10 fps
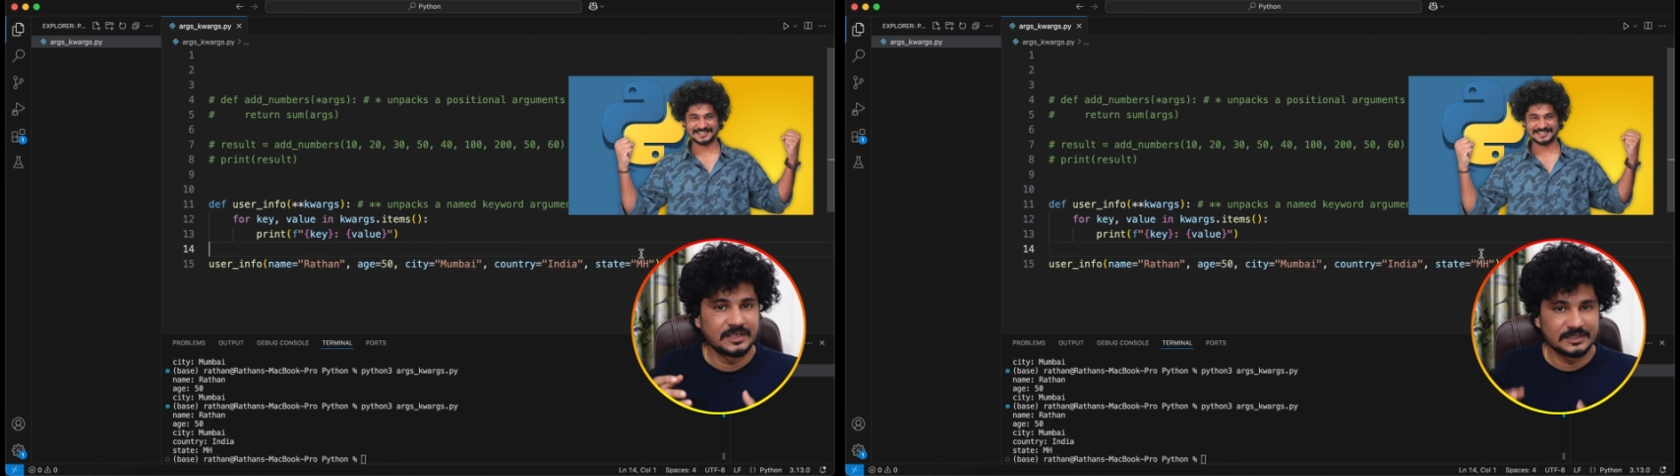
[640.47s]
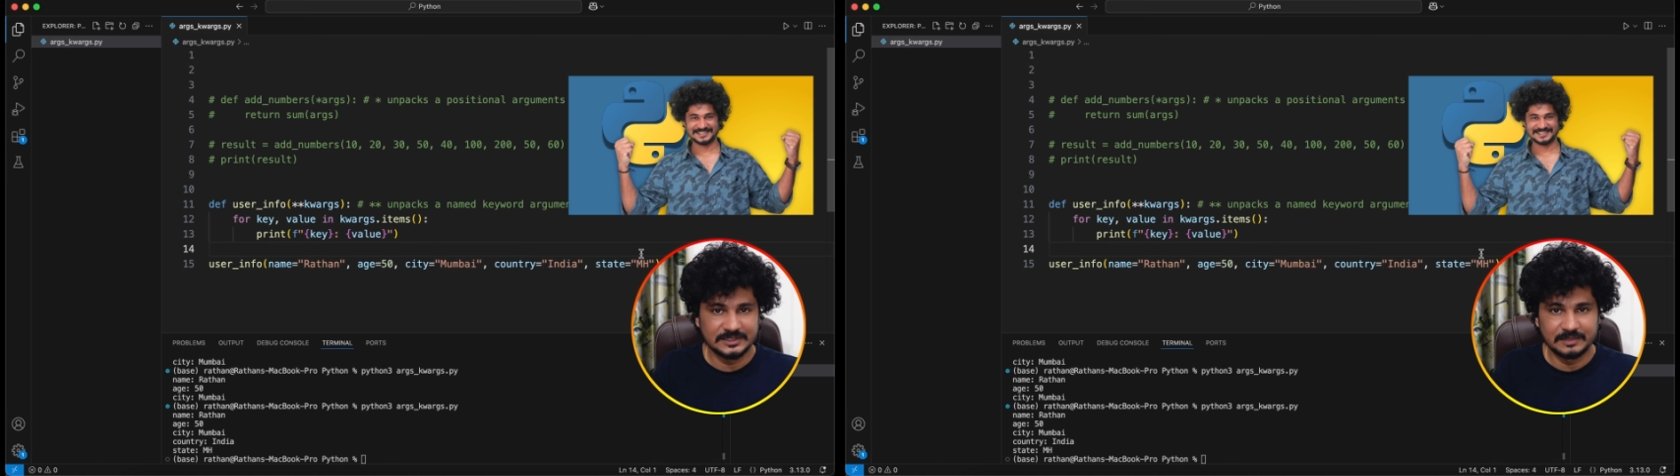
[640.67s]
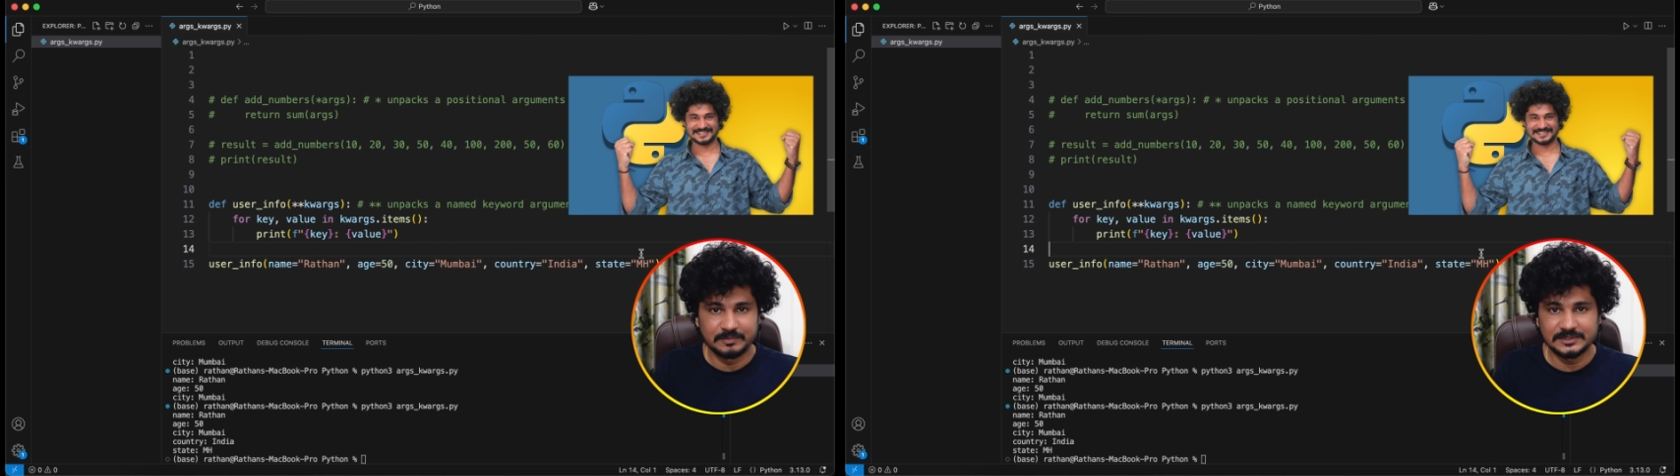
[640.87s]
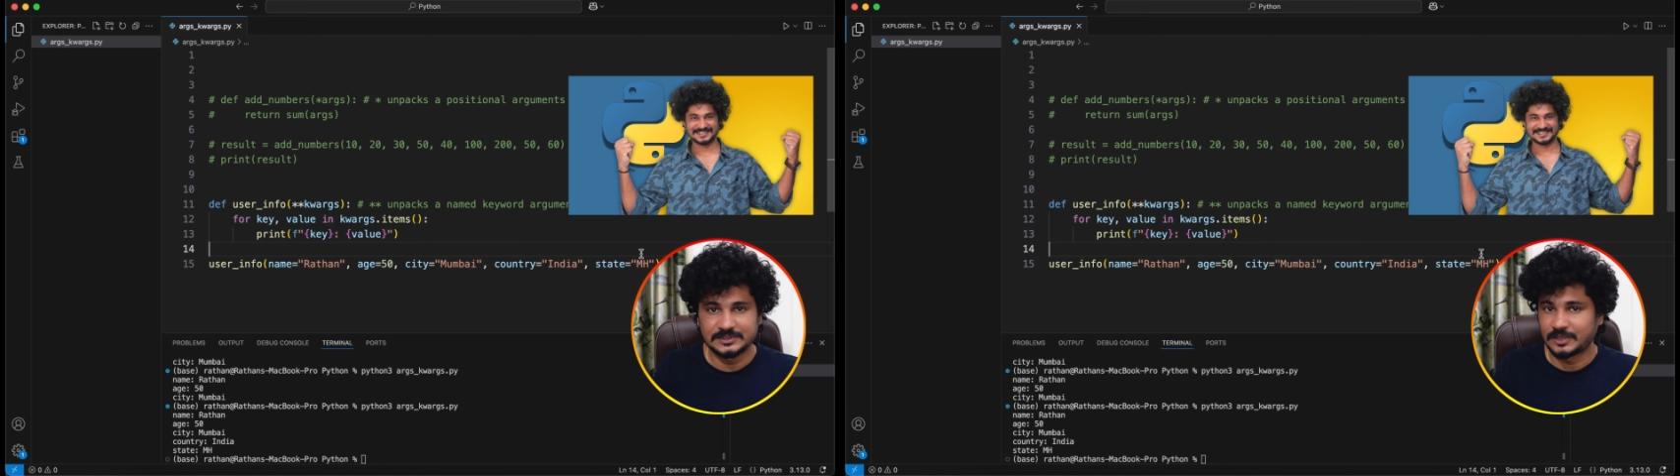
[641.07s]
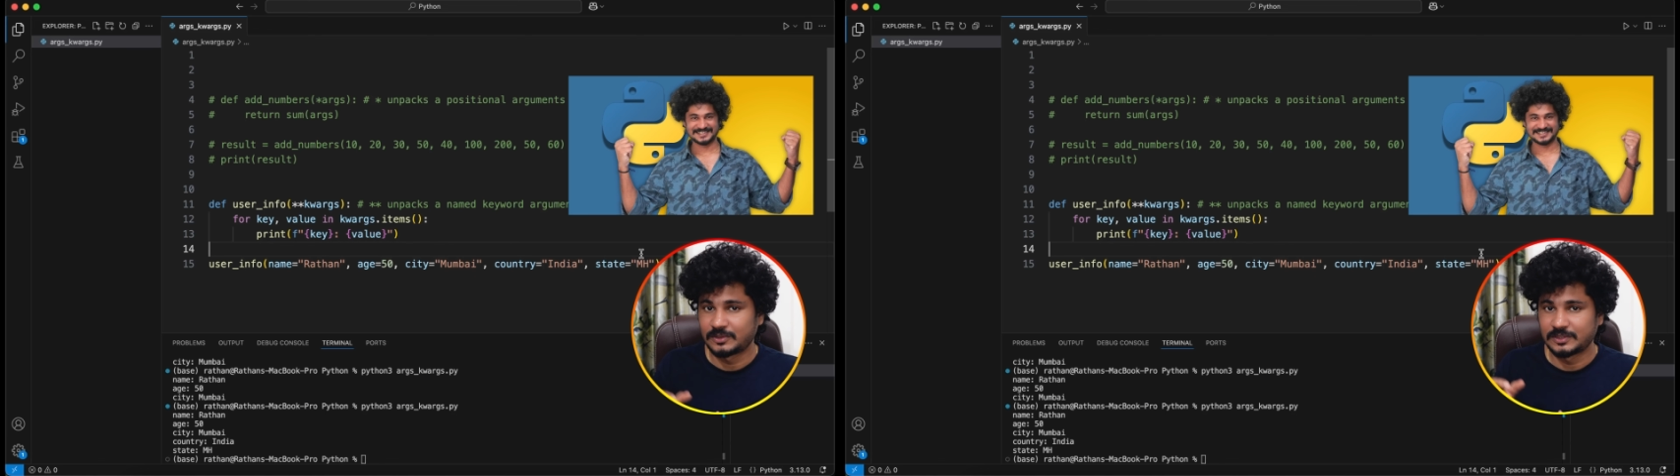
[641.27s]
assignments
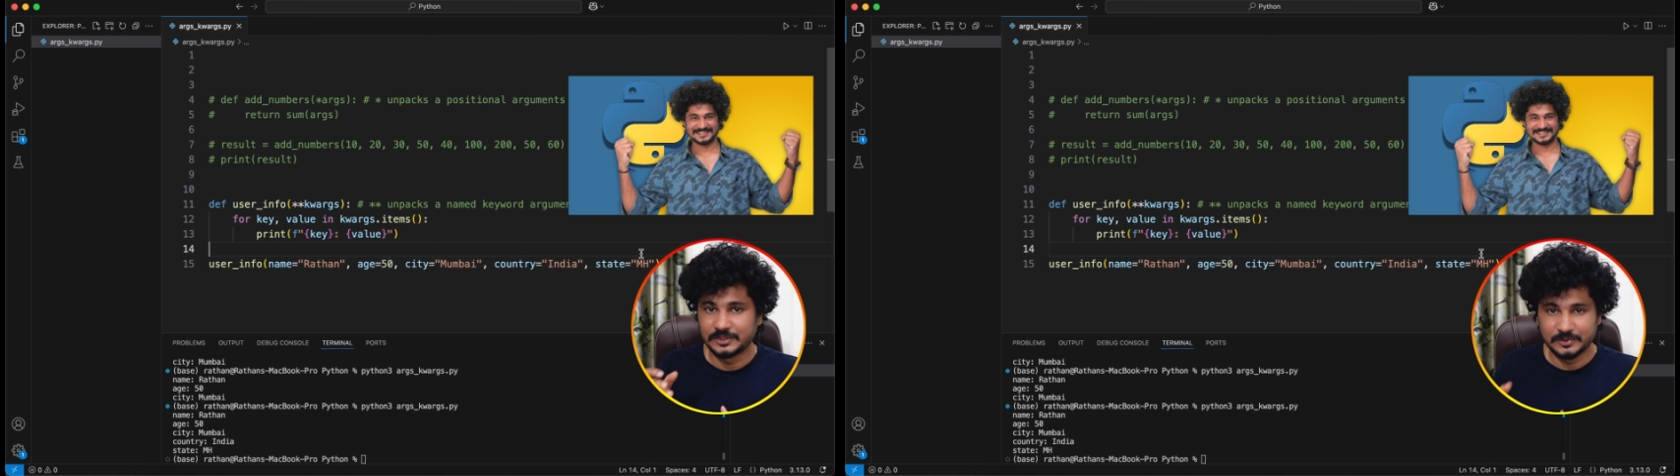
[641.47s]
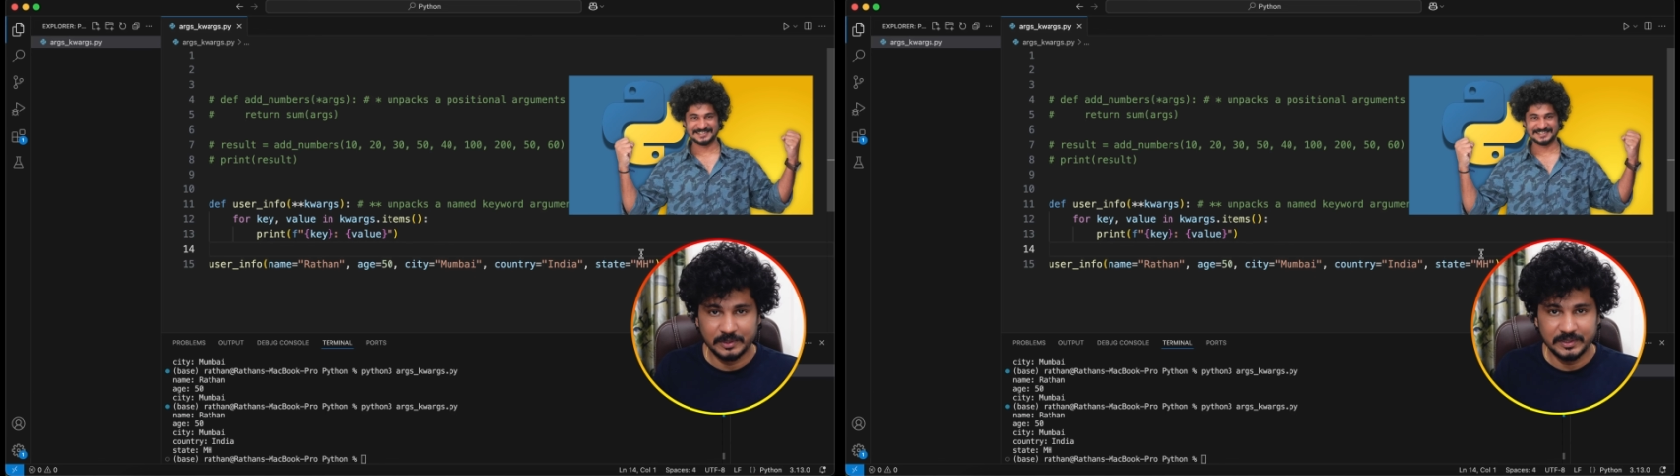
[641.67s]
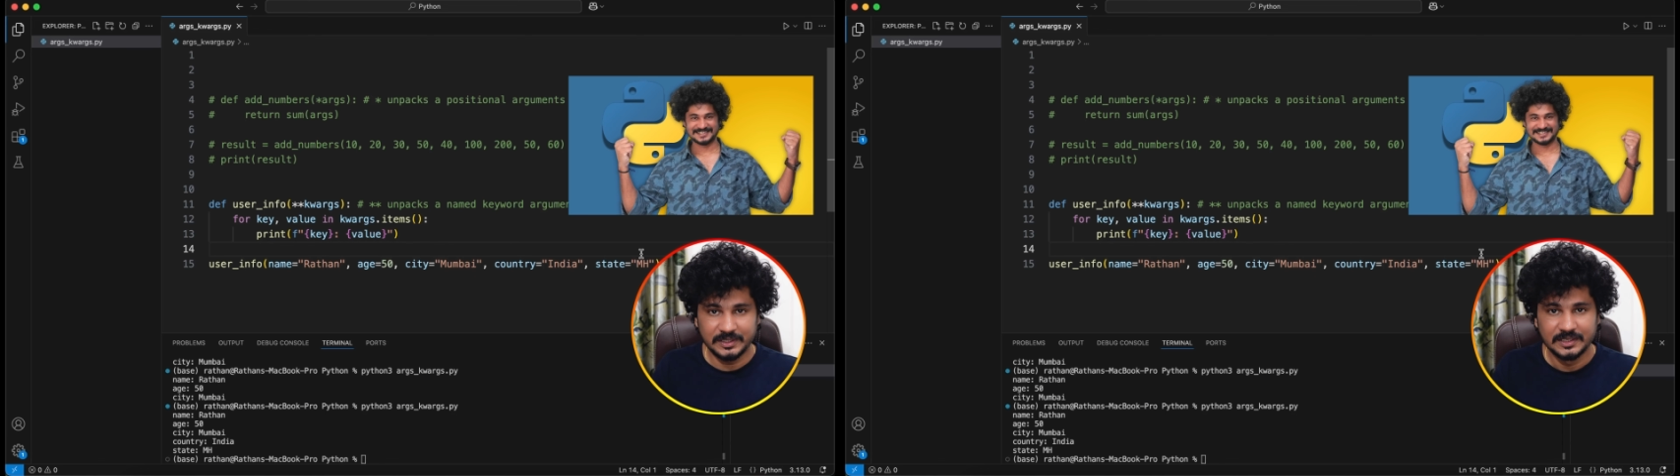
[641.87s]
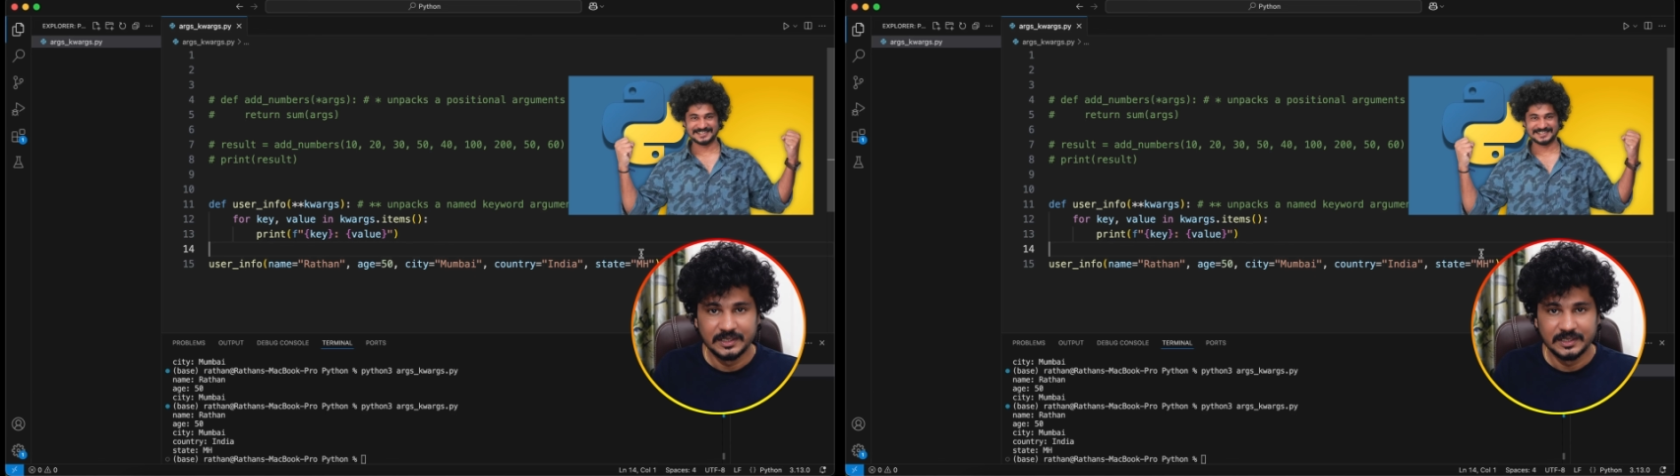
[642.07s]
on Udemy.